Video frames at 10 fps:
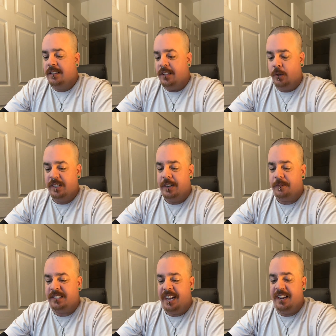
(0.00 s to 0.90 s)
The only
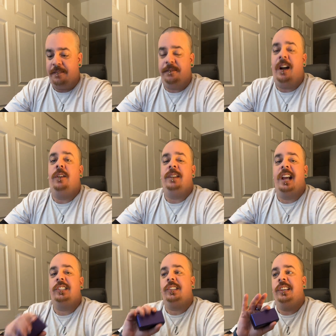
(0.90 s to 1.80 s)
difference I have found
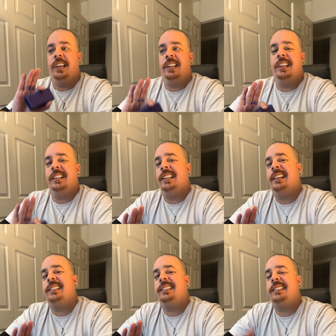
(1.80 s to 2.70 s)
actually hitting
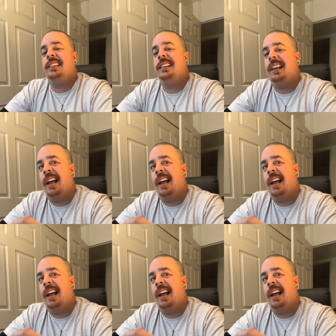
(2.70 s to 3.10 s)
this